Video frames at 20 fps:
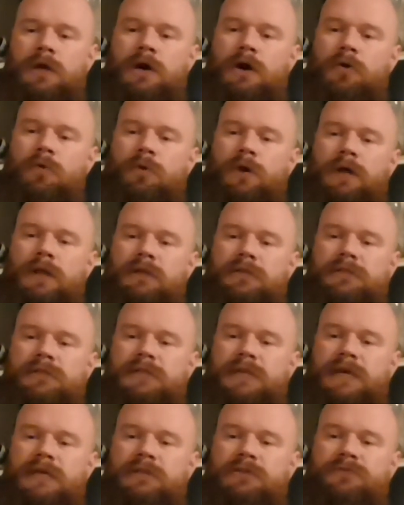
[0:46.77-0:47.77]
OL
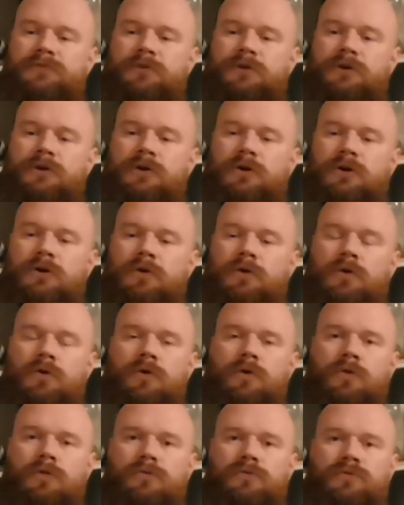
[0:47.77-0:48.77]
stands for
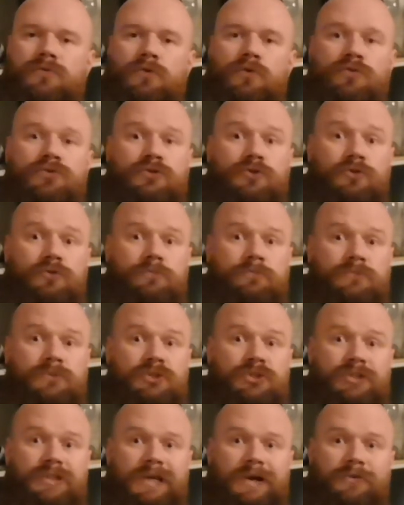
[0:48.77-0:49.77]
oloroso
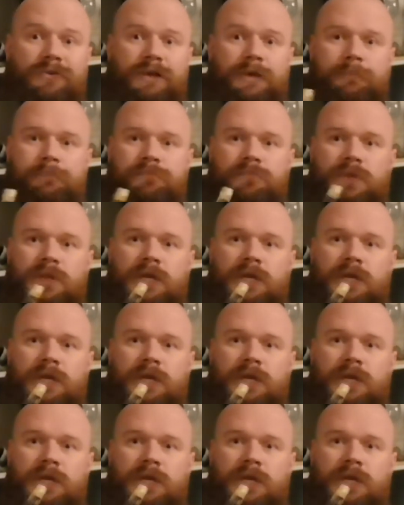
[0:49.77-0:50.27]
sherry.